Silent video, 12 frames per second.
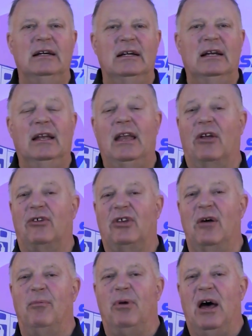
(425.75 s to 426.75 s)
Now,
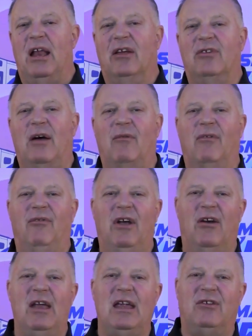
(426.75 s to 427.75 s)
some products have a
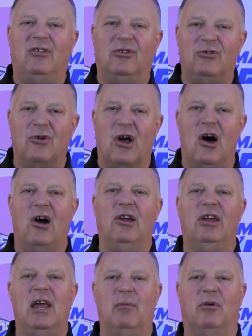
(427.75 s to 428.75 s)
very strong
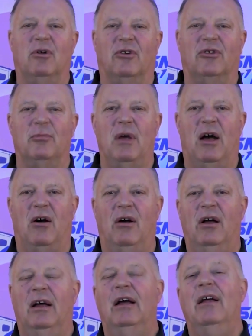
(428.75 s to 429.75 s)
chemical smell
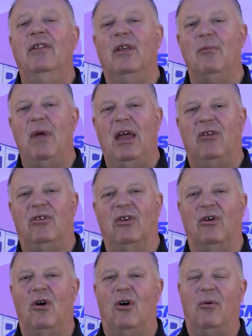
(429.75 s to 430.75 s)
that makes the
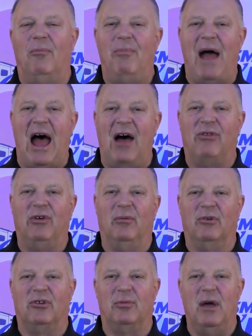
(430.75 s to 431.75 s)
whole bathroom
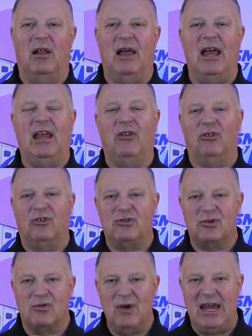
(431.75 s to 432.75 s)
smell like it's
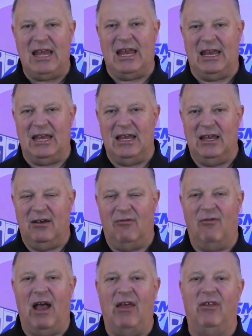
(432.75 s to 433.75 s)
treated
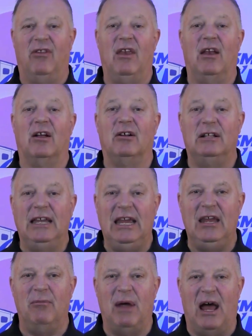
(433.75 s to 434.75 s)
rather than a
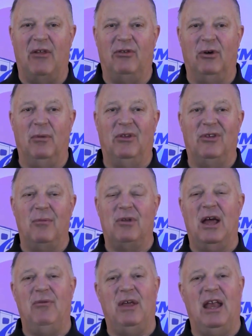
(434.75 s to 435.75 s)
clean bathroom. And
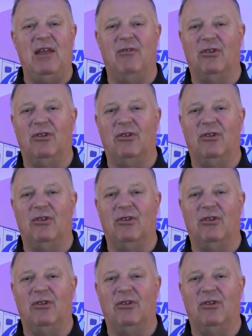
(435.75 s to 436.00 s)
sometimes that even